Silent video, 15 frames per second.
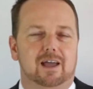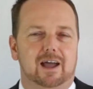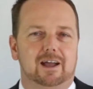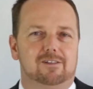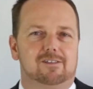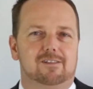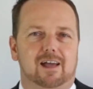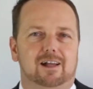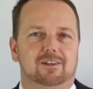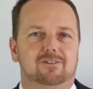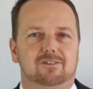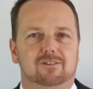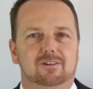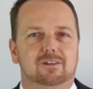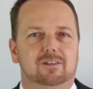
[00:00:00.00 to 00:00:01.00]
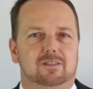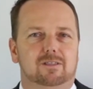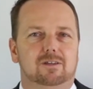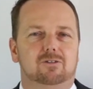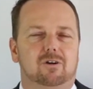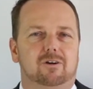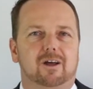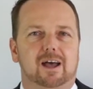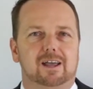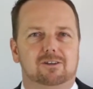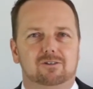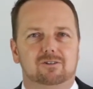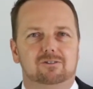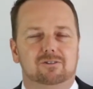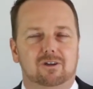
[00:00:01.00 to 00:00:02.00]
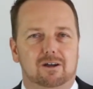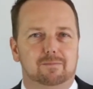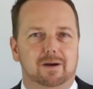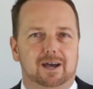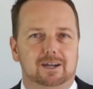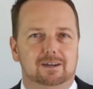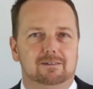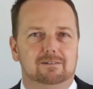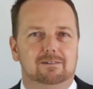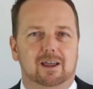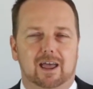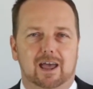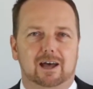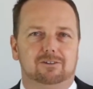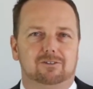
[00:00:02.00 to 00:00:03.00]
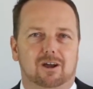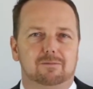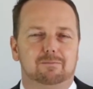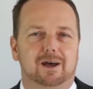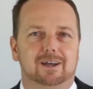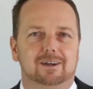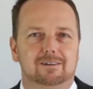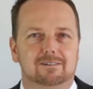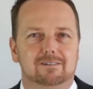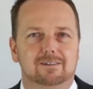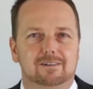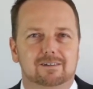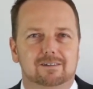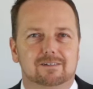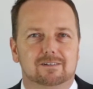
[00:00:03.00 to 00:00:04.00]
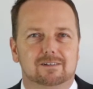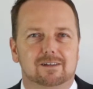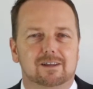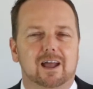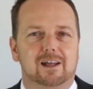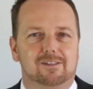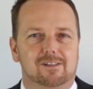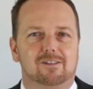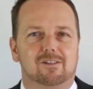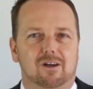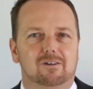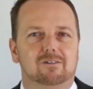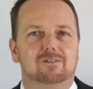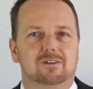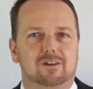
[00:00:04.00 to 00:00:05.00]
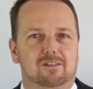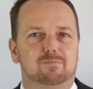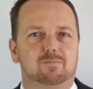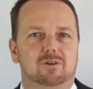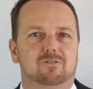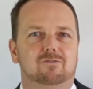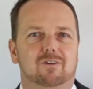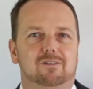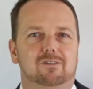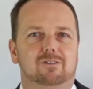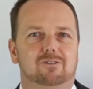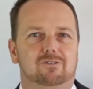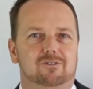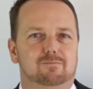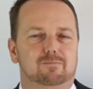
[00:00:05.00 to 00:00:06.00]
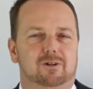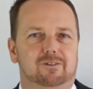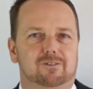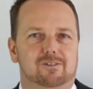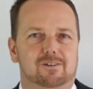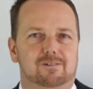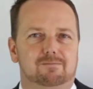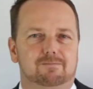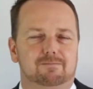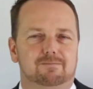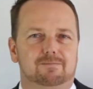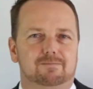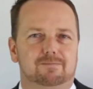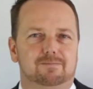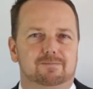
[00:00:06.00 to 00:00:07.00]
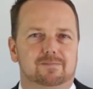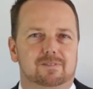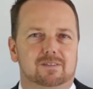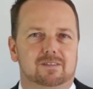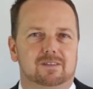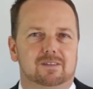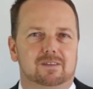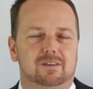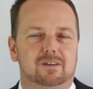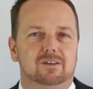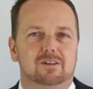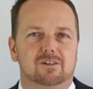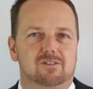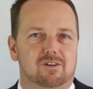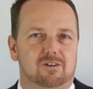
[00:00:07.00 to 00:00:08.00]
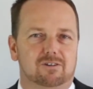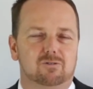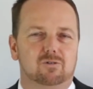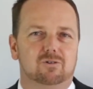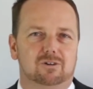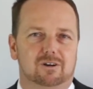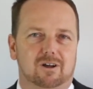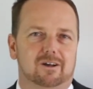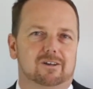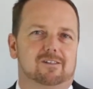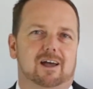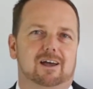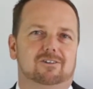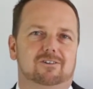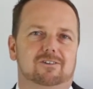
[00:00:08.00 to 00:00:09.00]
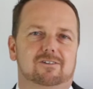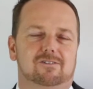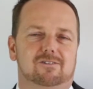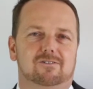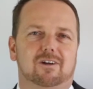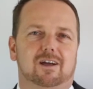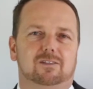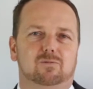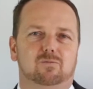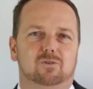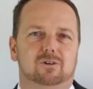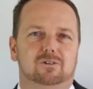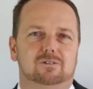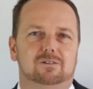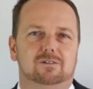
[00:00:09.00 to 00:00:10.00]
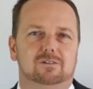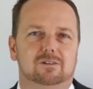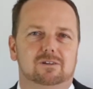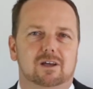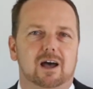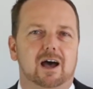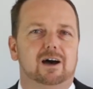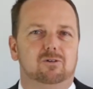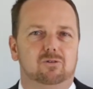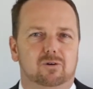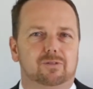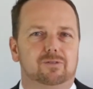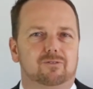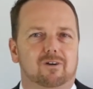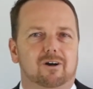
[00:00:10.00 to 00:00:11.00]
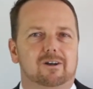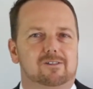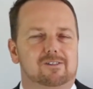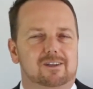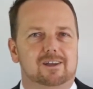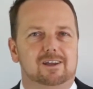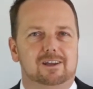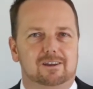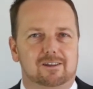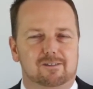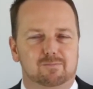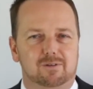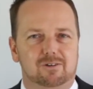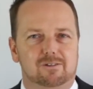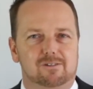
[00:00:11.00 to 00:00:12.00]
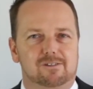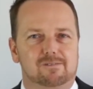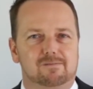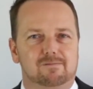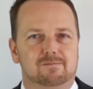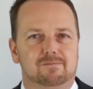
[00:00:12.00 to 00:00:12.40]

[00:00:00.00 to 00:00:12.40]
As such, the .au domain, our domain, has its own dispute resolution policy. Certain organisations throughout the world are authorised to hear disputes.